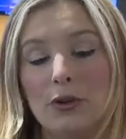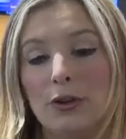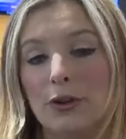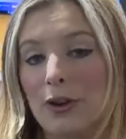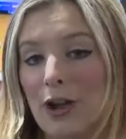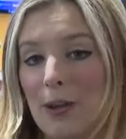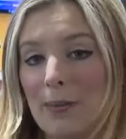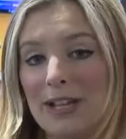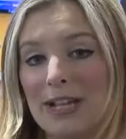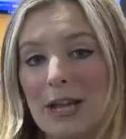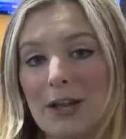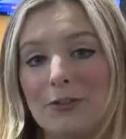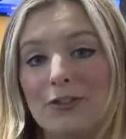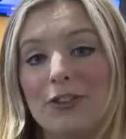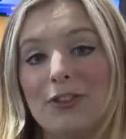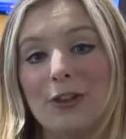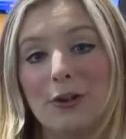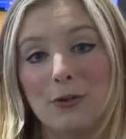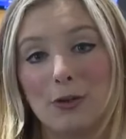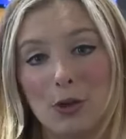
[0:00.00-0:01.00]
are coming
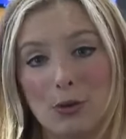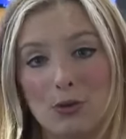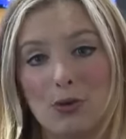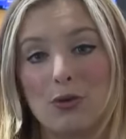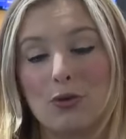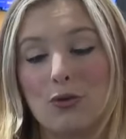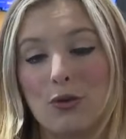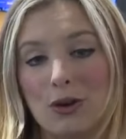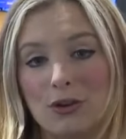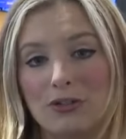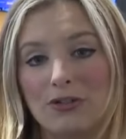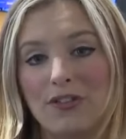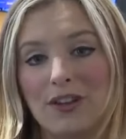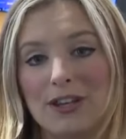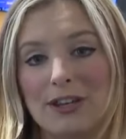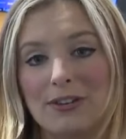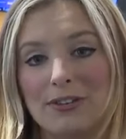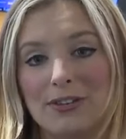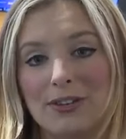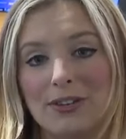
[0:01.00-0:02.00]
out to their local Crunch
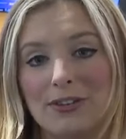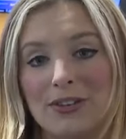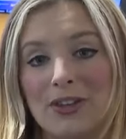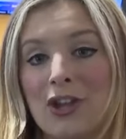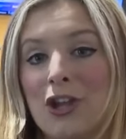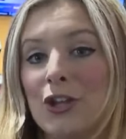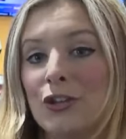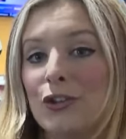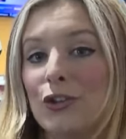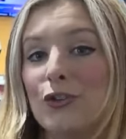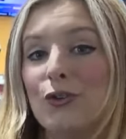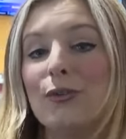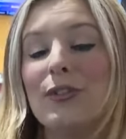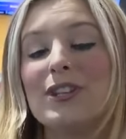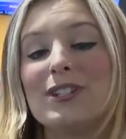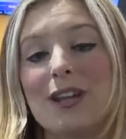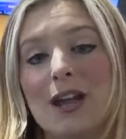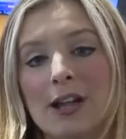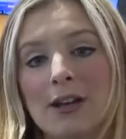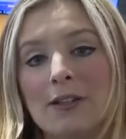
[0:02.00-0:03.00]
Fitnesses to do
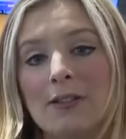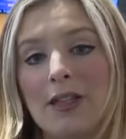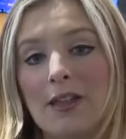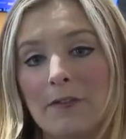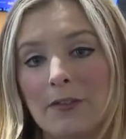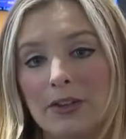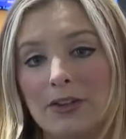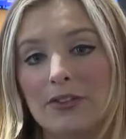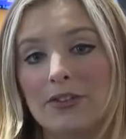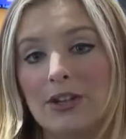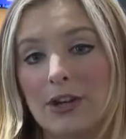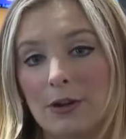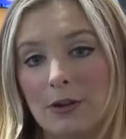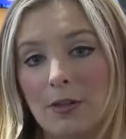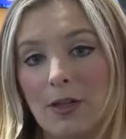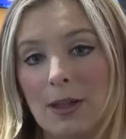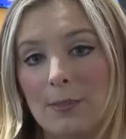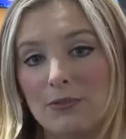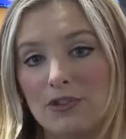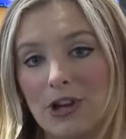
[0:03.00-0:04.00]
the 9 11
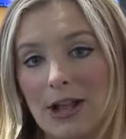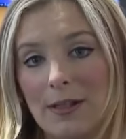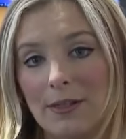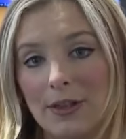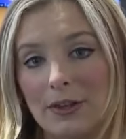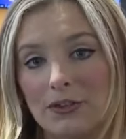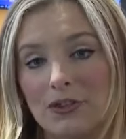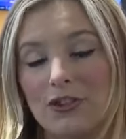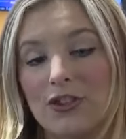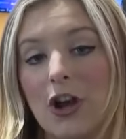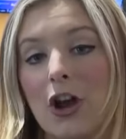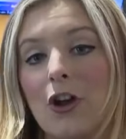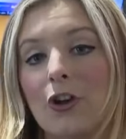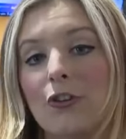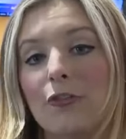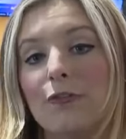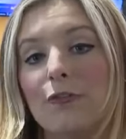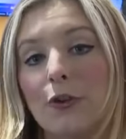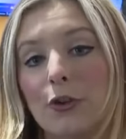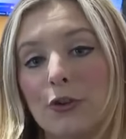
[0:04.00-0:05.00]
Stair Climb Challenge to
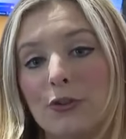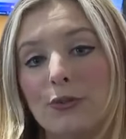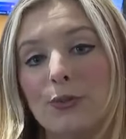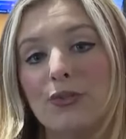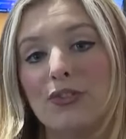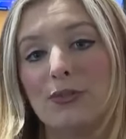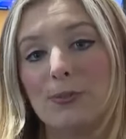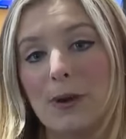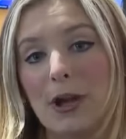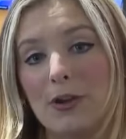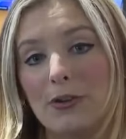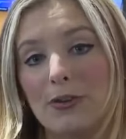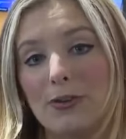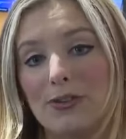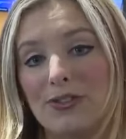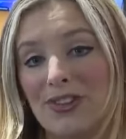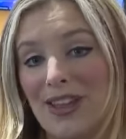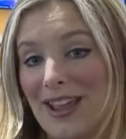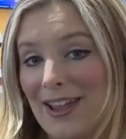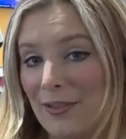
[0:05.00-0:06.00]
honor first
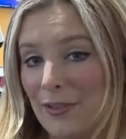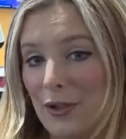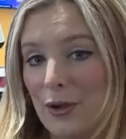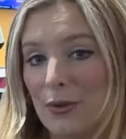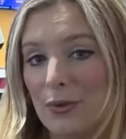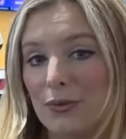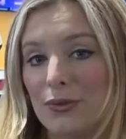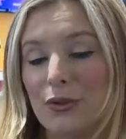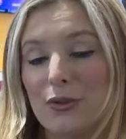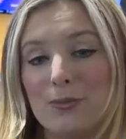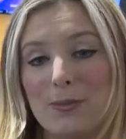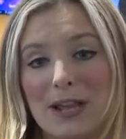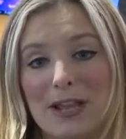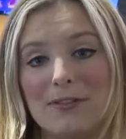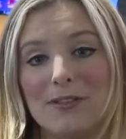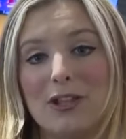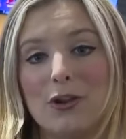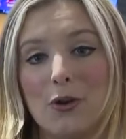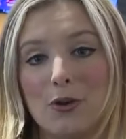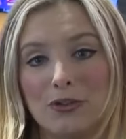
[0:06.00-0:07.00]
responders and those who
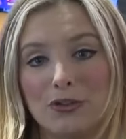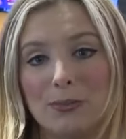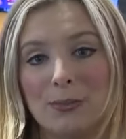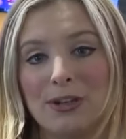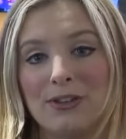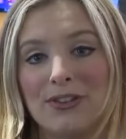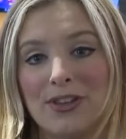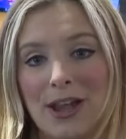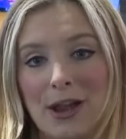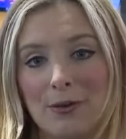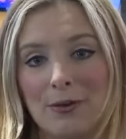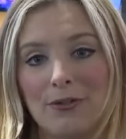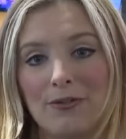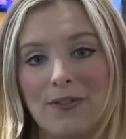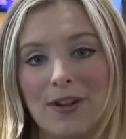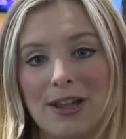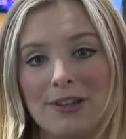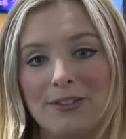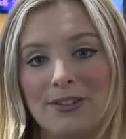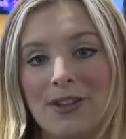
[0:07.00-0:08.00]
paid the ultimate
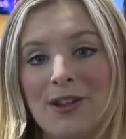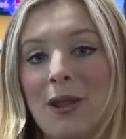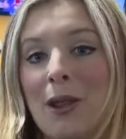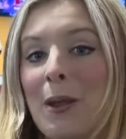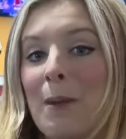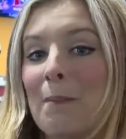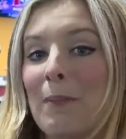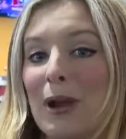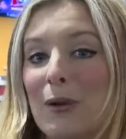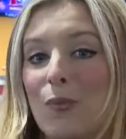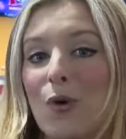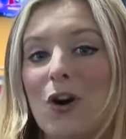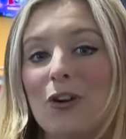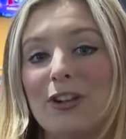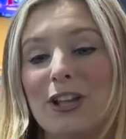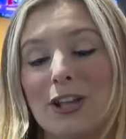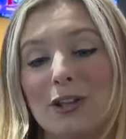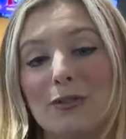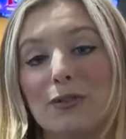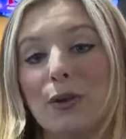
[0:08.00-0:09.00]
sacrifice by
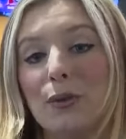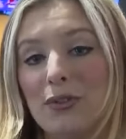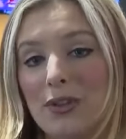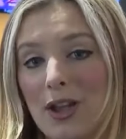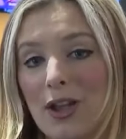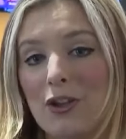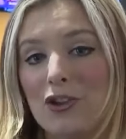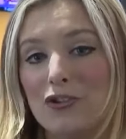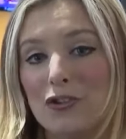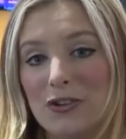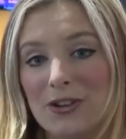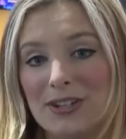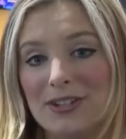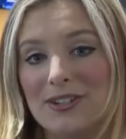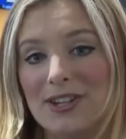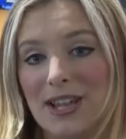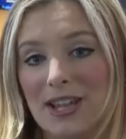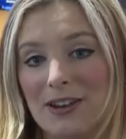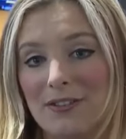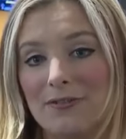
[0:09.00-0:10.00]
walking those
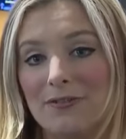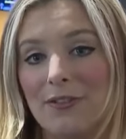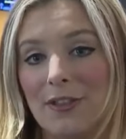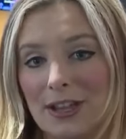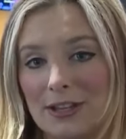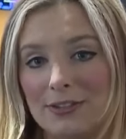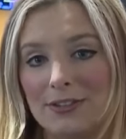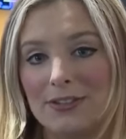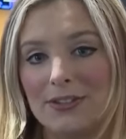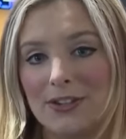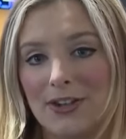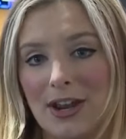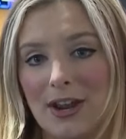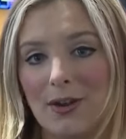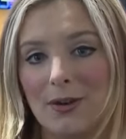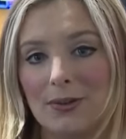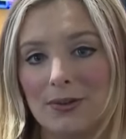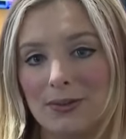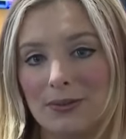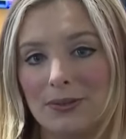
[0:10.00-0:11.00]
110 flights of
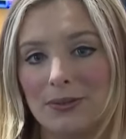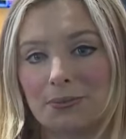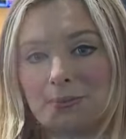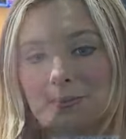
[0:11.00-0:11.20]
stairs.